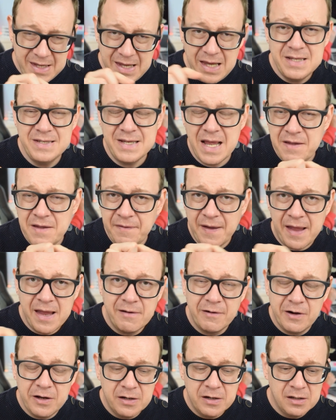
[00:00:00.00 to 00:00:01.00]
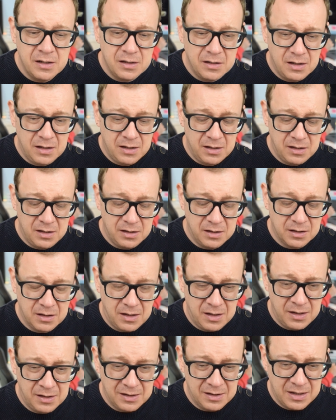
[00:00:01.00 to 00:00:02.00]
safe area uh,
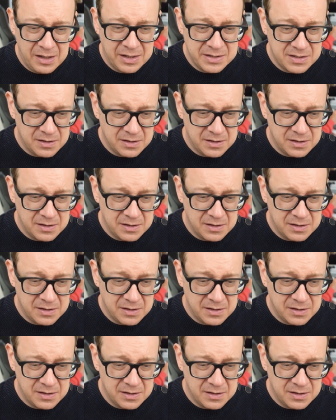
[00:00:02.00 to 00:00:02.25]
guideline.